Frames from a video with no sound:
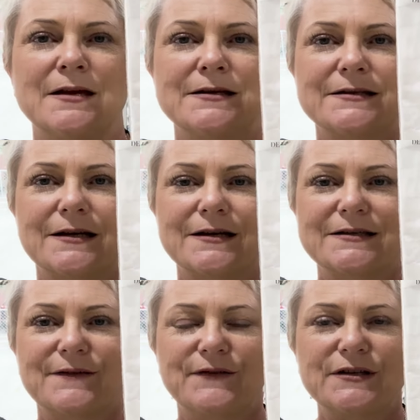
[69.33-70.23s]
So it's
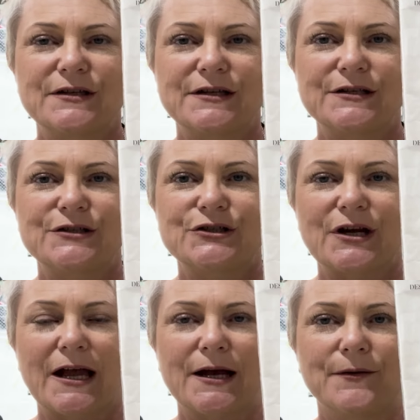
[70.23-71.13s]
a vintage
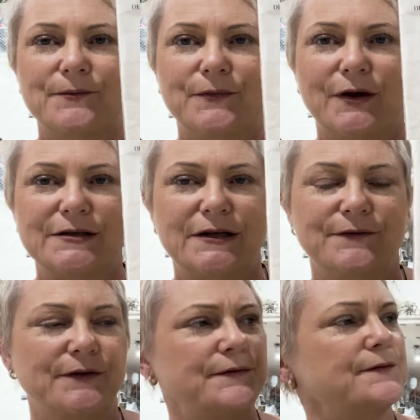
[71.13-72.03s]

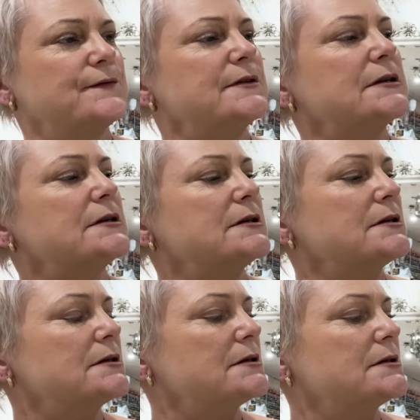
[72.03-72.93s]

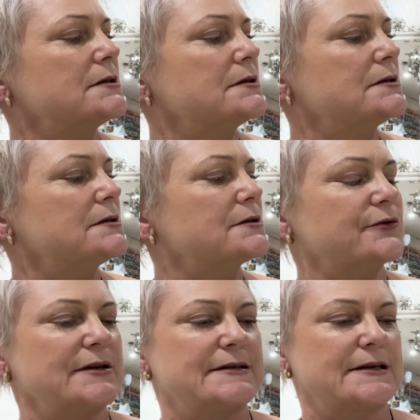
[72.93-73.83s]
1950s
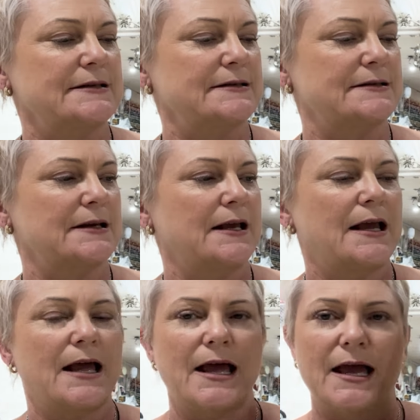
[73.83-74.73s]
dress, yes,
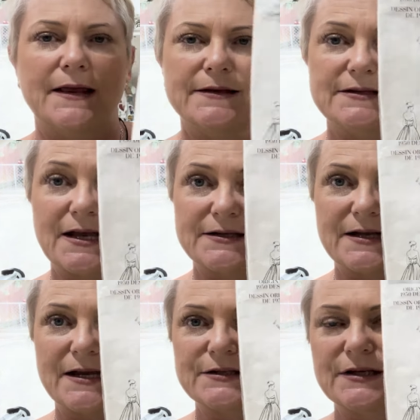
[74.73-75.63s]
and this is
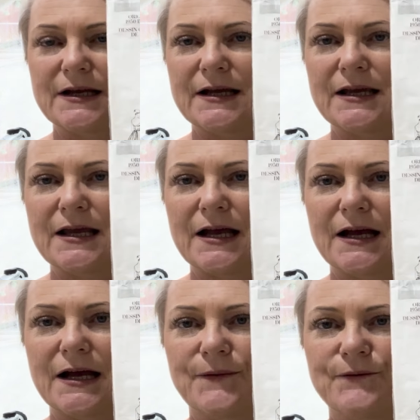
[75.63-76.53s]
actually
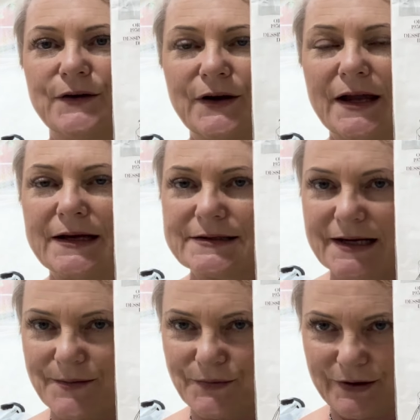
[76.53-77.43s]
very hard to
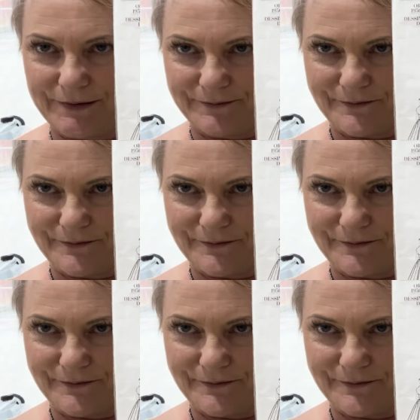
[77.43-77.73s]
come by.